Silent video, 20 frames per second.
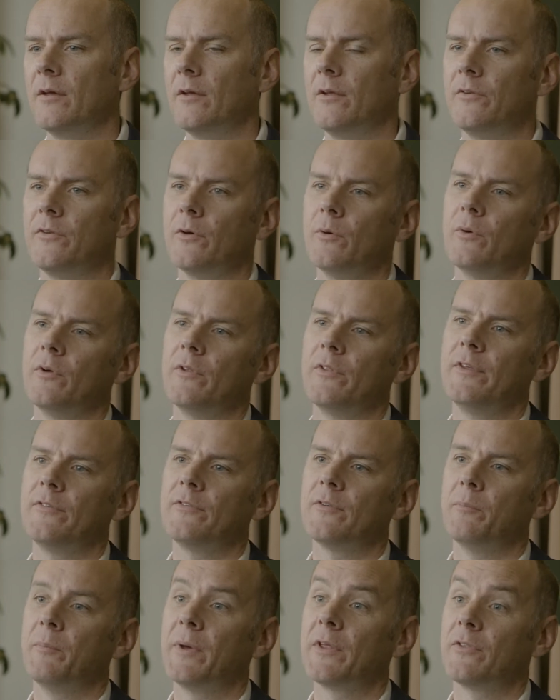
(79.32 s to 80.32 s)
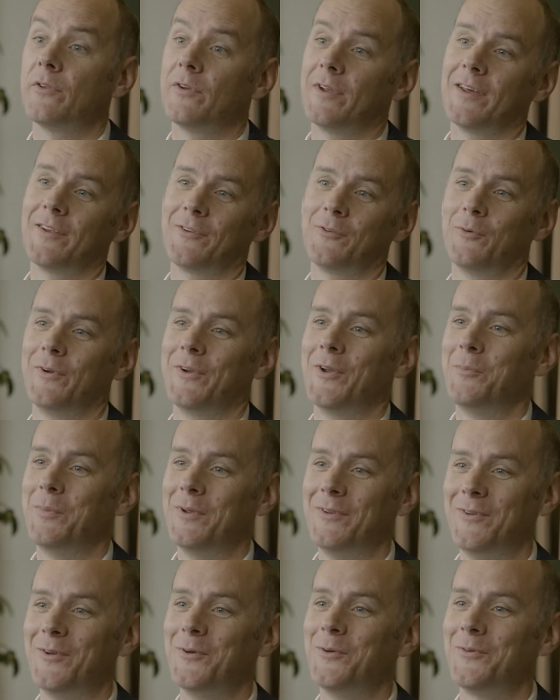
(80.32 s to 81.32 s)
So this method has already
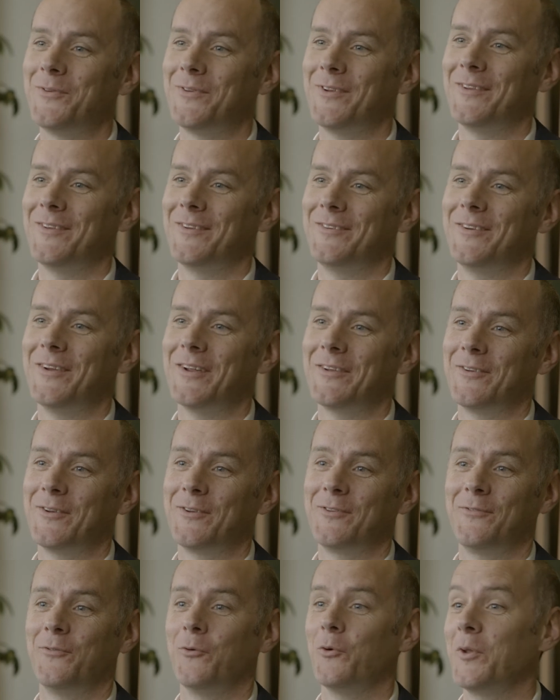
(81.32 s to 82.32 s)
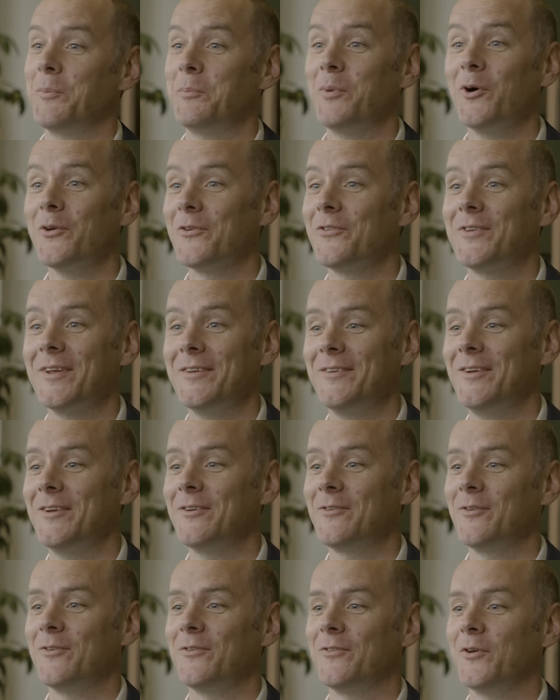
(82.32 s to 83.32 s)
been used in genetics for the past 10
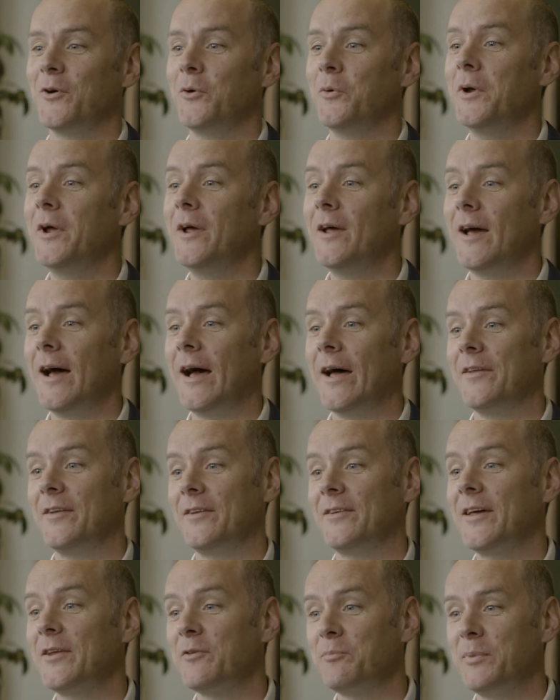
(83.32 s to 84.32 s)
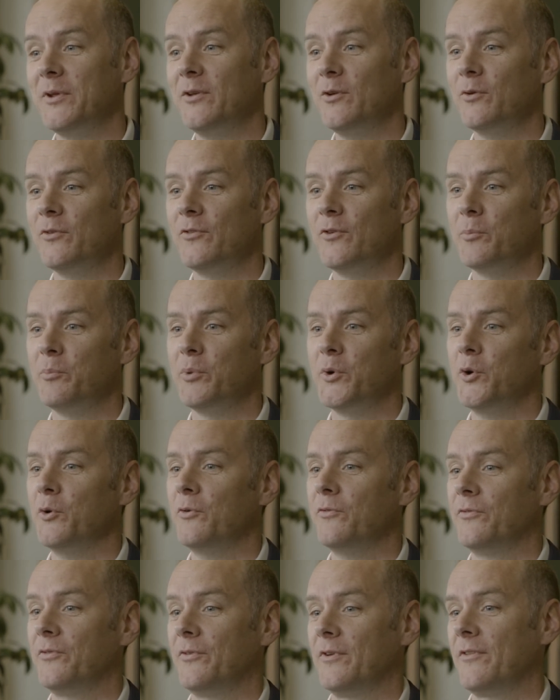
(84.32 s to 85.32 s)
years or so, and it has been used to
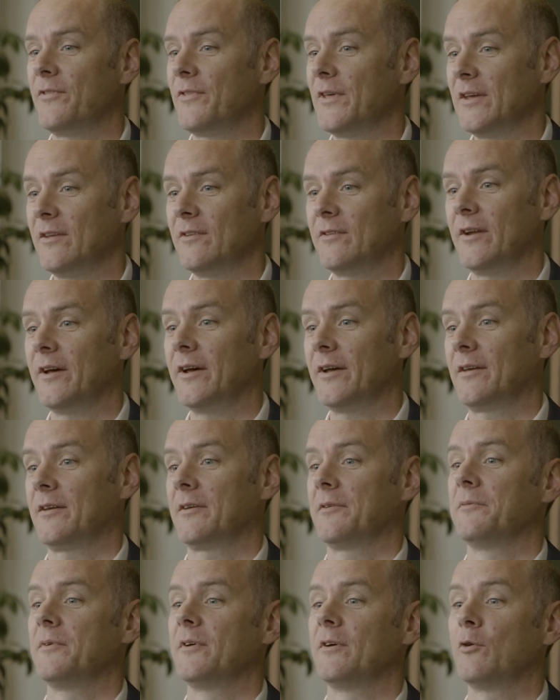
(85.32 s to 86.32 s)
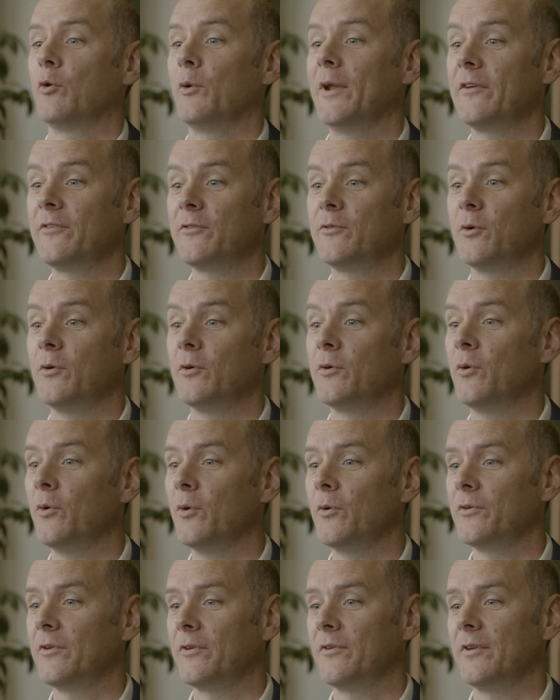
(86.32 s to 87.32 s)
prove things like cholesterol
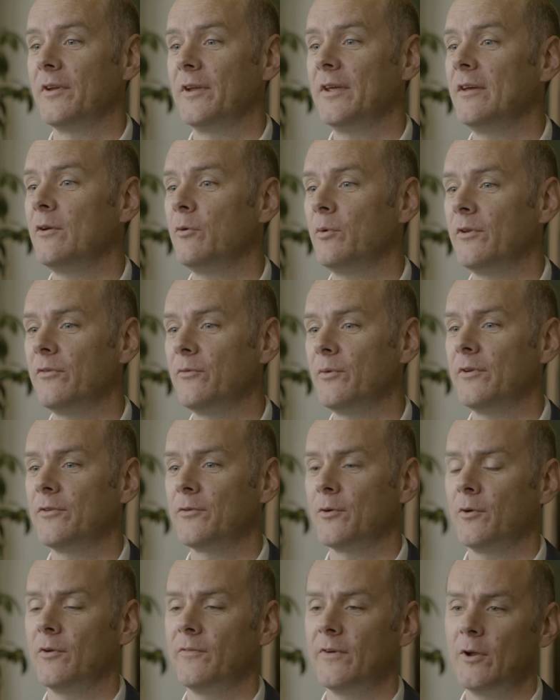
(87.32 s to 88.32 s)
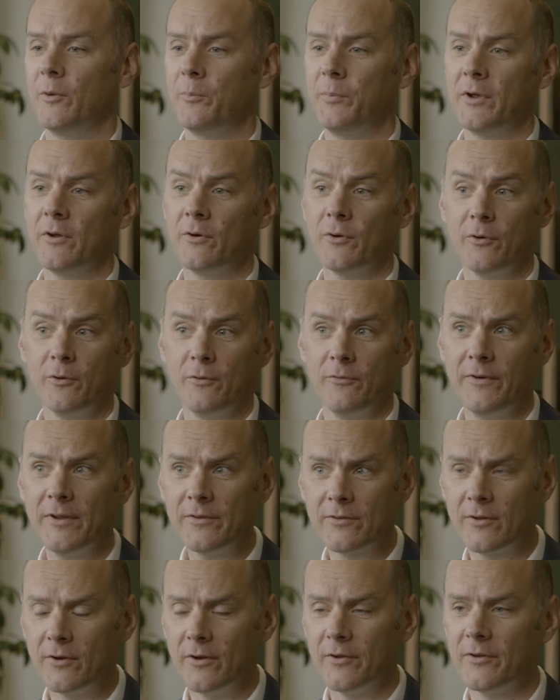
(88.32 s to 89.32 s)
causes an increased risk of developing
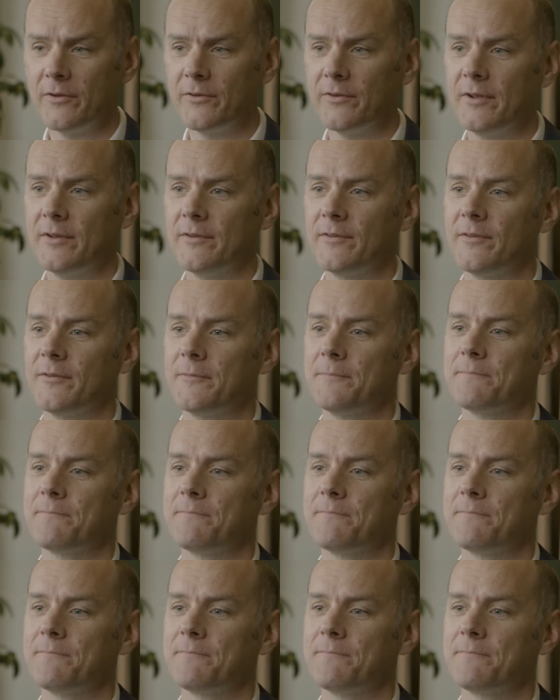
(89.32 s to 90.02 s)
cardiovascular disease.